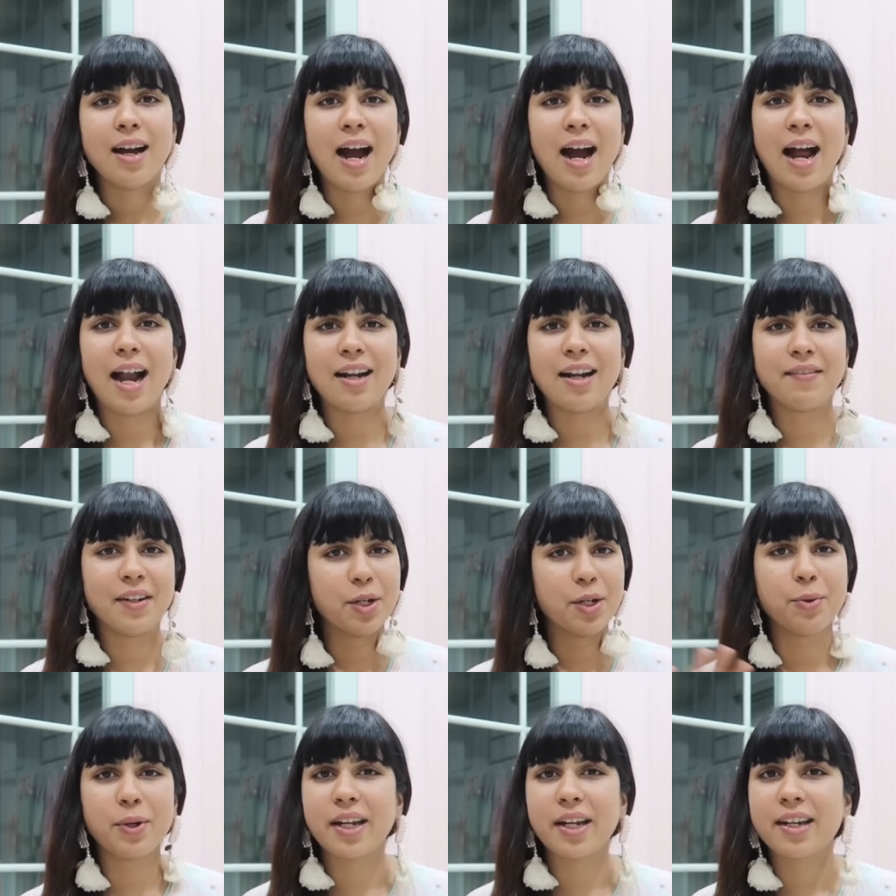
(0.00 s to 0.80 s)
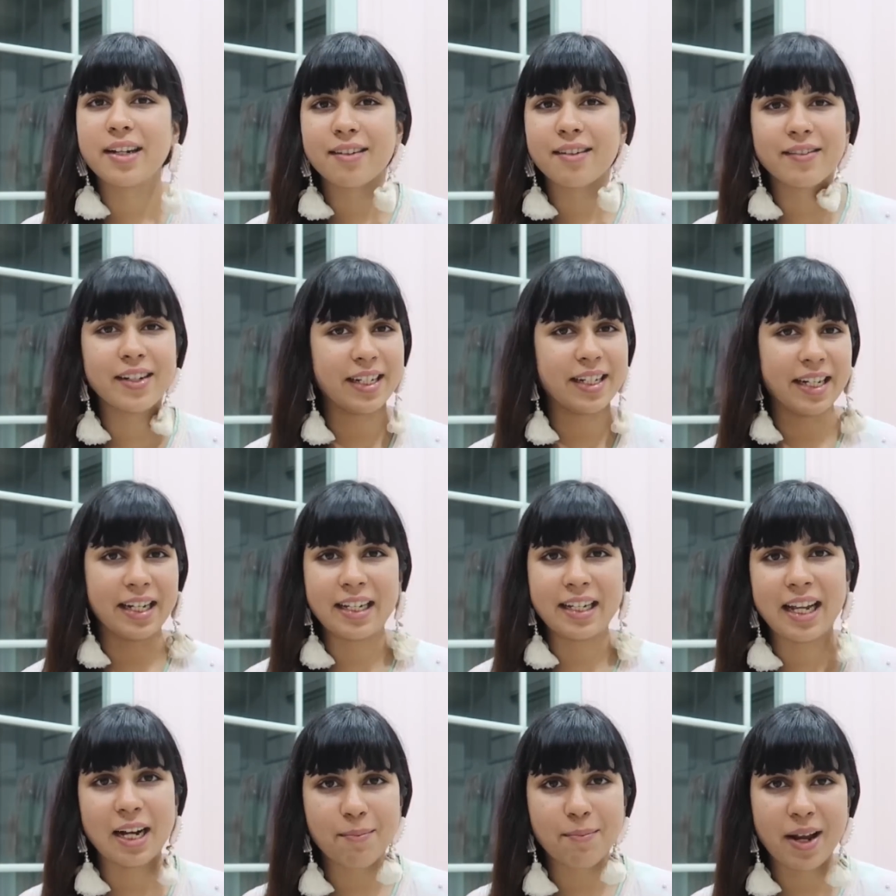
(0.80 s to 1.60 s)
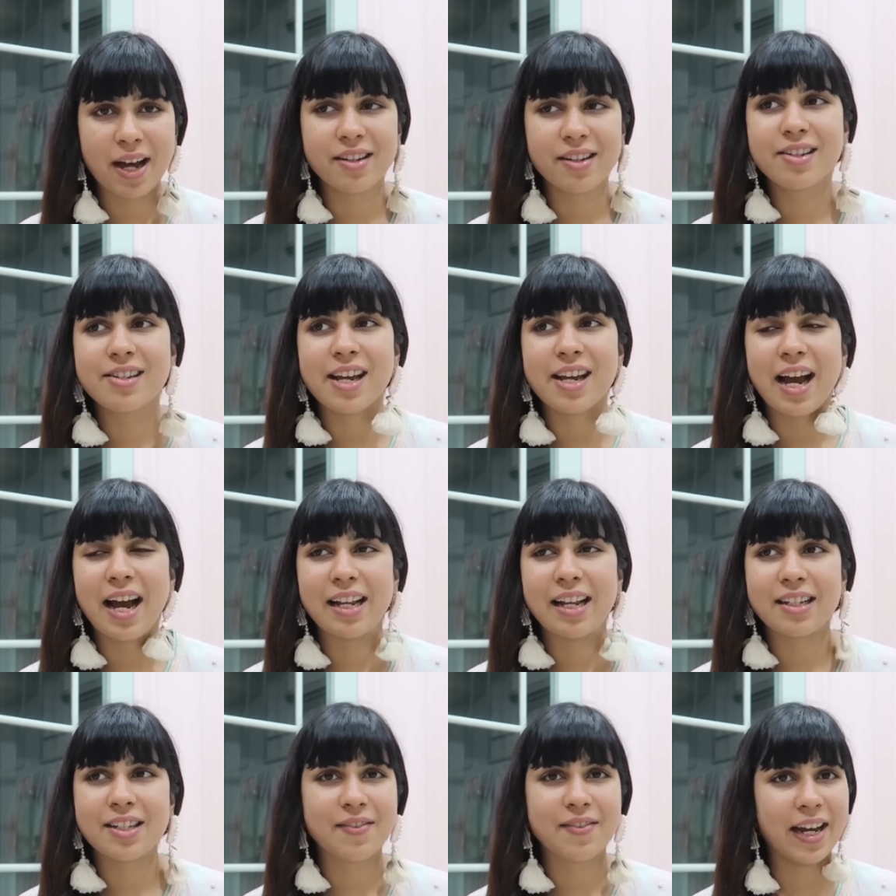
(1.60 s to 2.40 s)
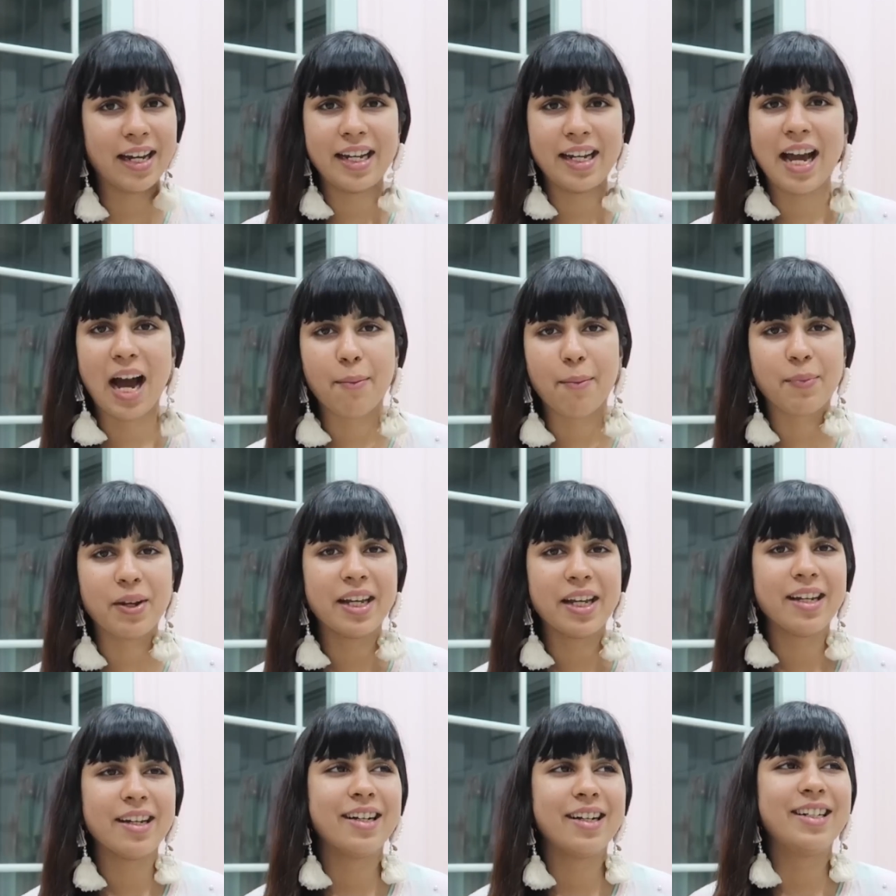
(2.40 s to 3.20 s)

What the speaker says: and we're doing it, we're taking that plunge, and it's finally happening.